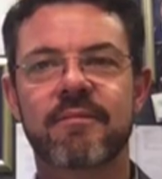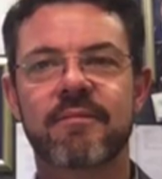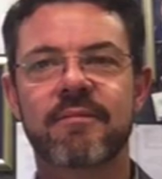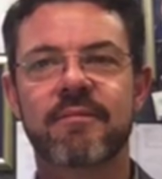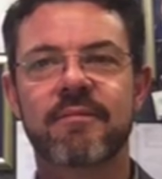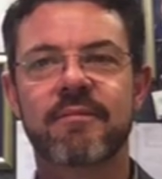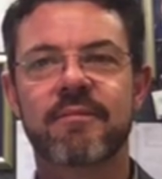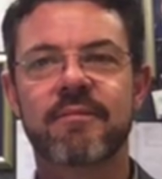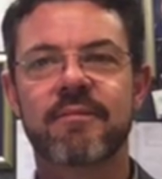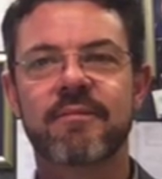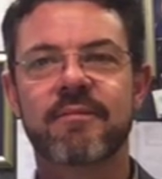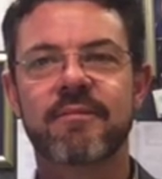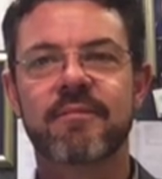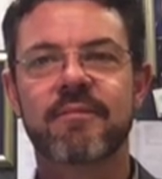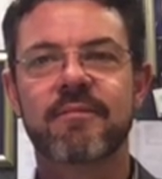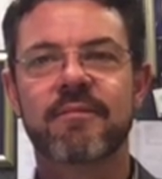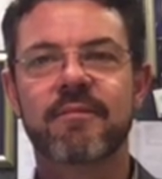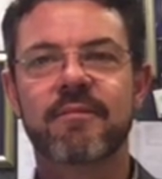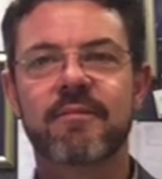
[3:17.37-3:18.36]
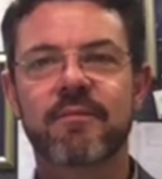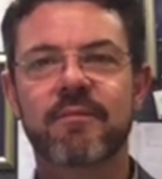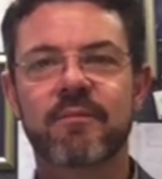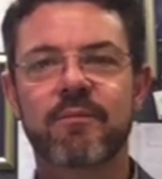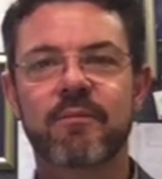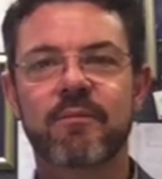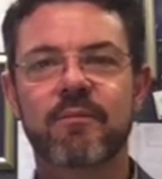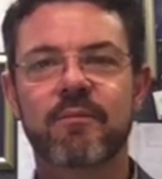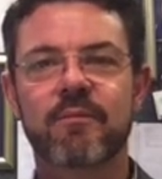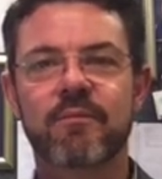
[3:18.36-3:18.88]

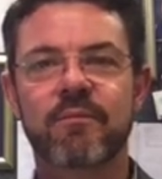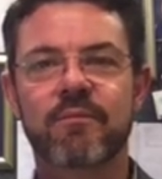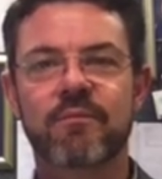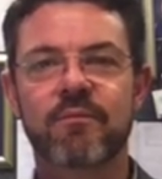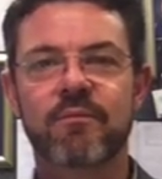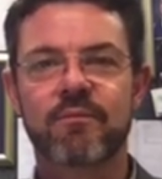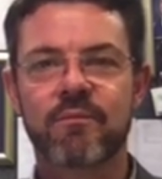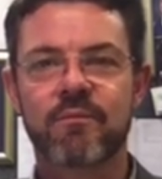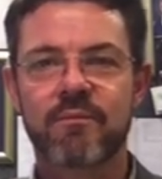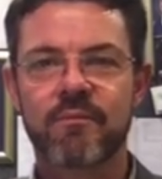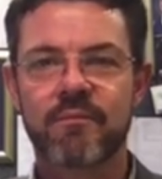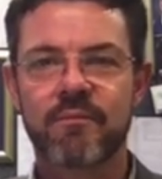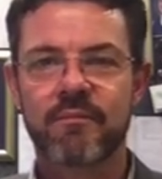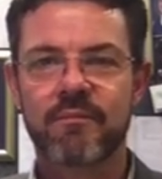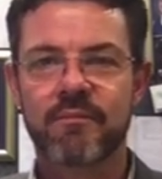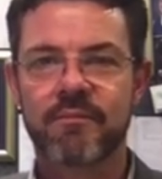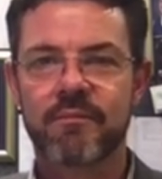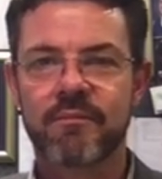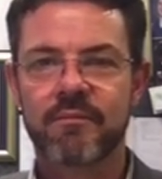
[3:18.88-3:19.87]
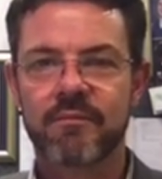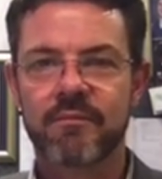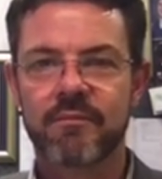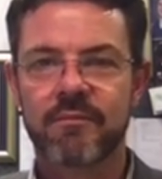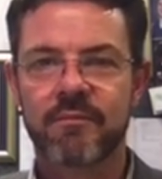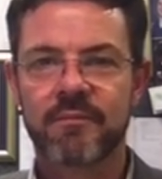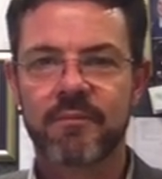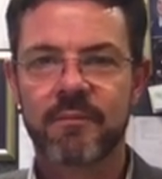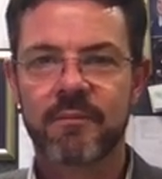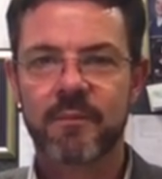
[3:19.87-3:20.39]

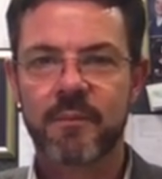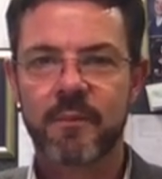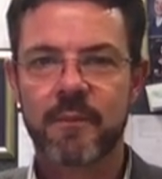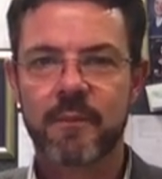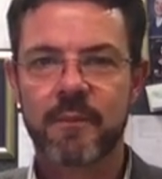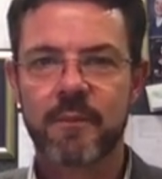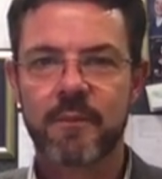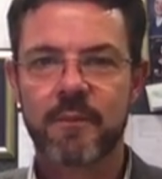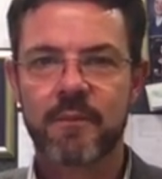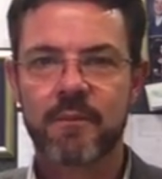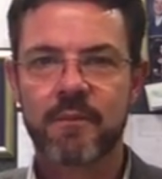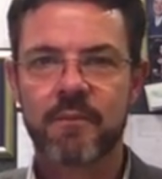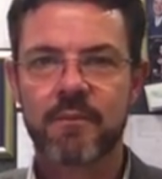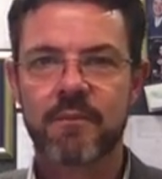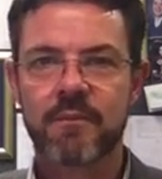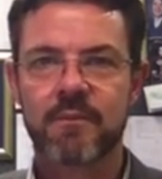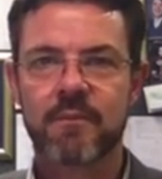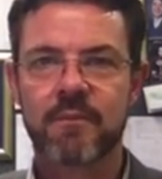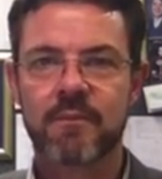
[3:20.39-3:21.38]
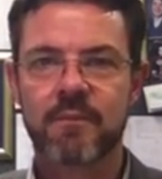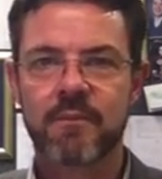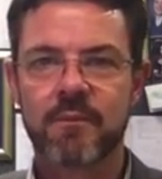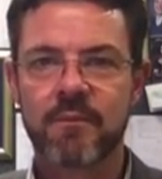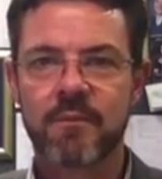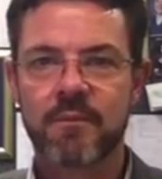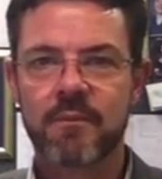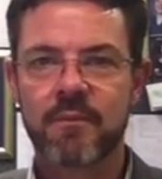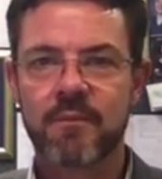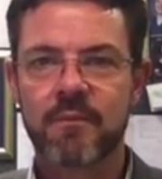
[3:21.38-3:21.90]

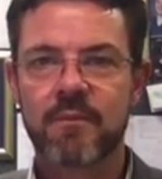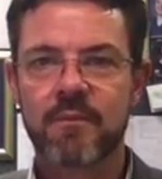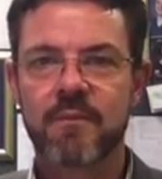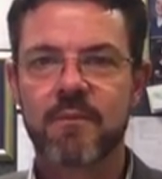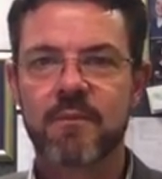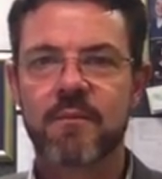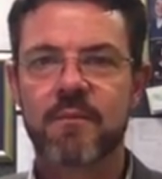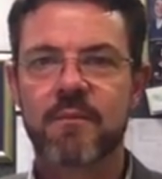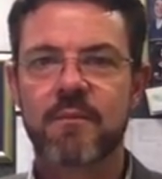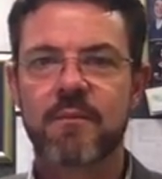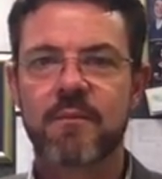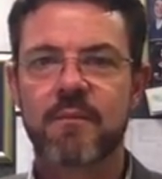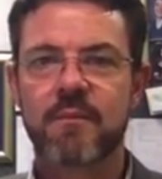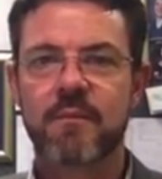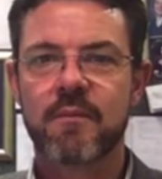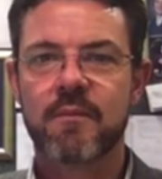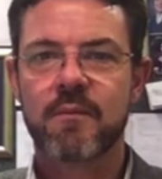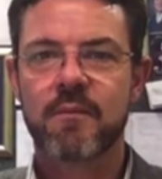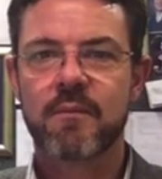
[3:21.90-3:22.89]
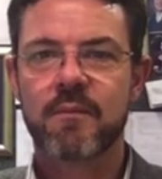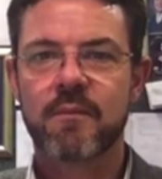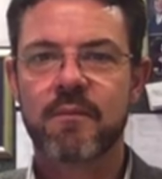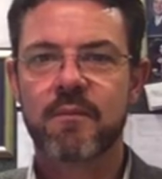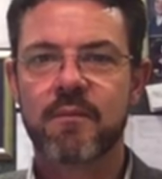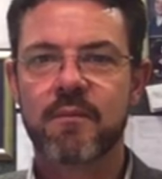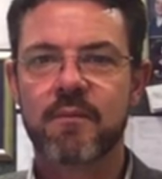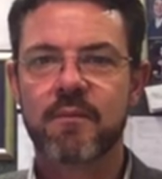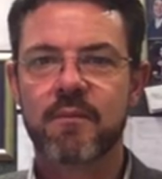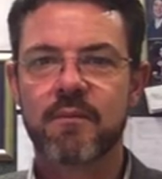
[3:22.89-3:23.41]

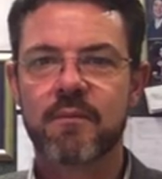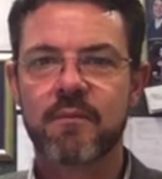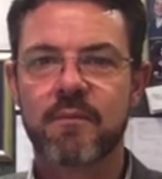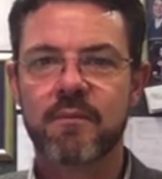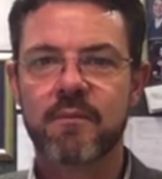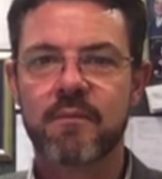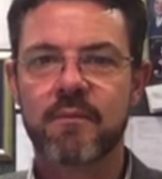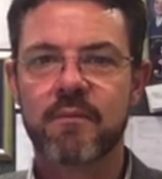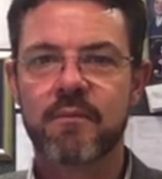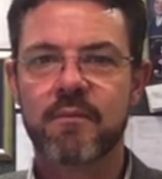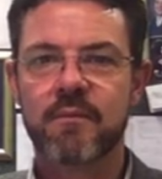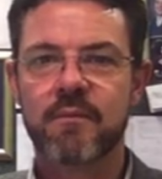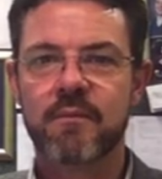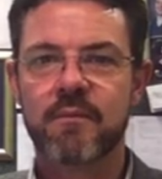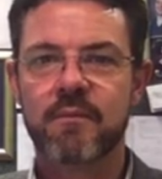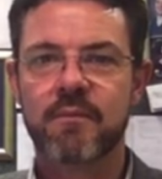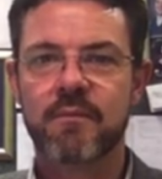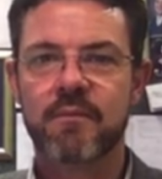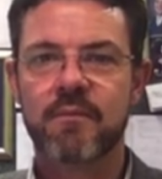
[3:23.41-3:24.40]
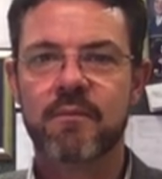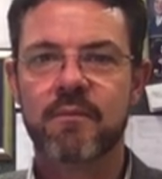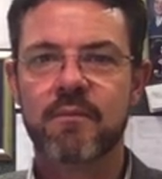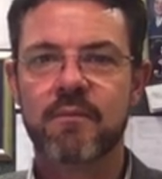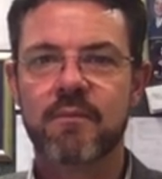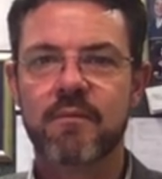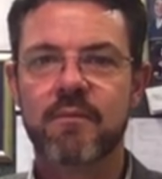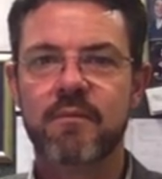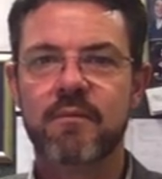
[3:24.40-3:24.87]
This person isn't speaking.